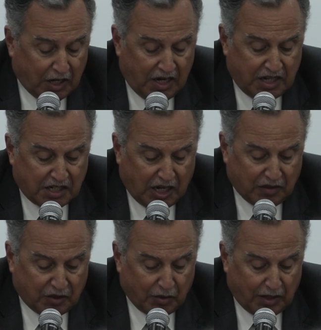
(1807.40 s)
colleagues
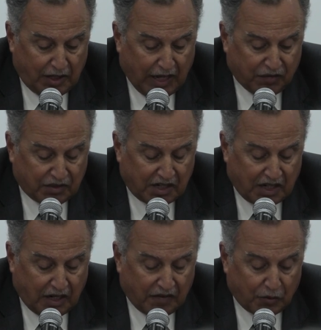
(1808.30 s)
on the left
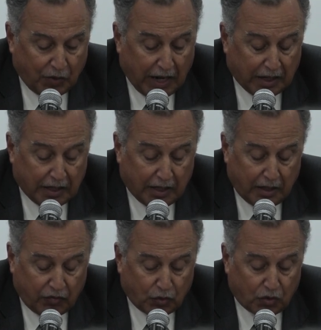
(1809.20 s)
and on the right,
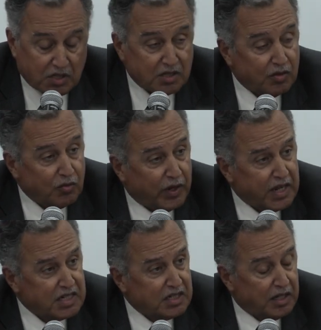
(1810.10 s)
of course,
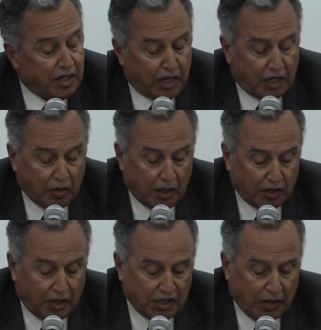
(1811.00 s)
raised a
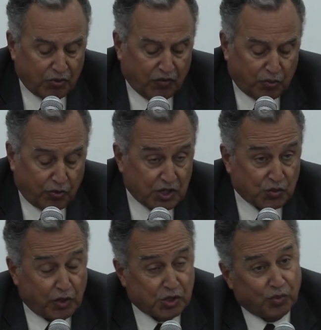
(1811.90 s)
number of
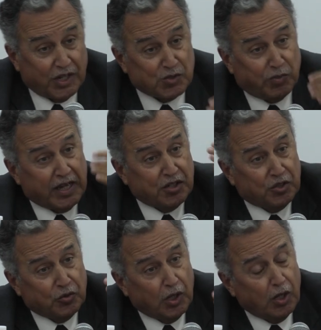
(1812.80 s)
points which will explain
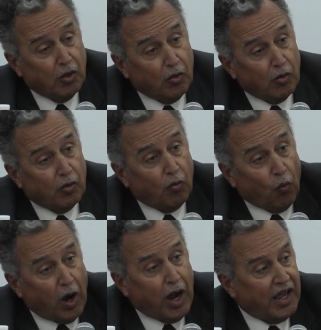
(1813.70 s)
to you
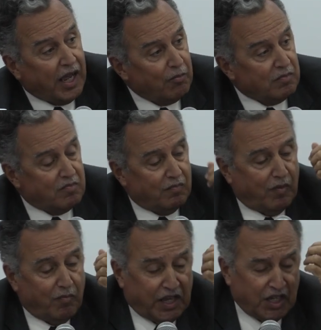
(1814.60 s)
why I'm
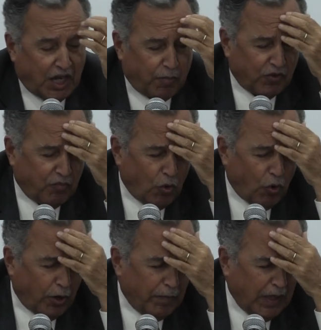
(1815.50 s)
making a couple of
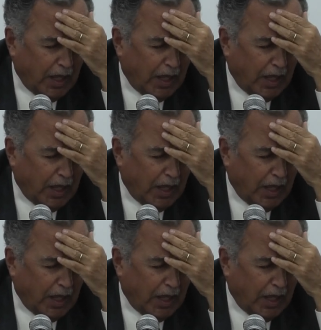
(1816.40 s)
more.